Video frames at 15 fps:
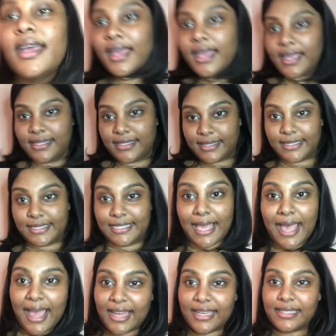is
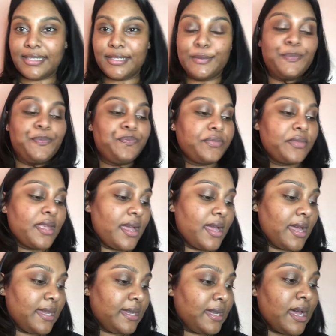done.
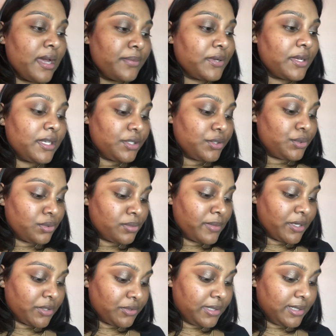And now I'm gonna do my
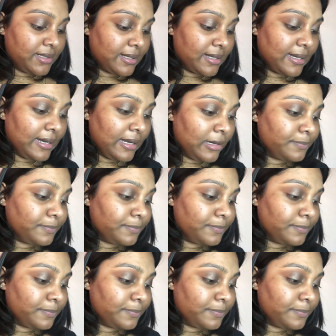crease color.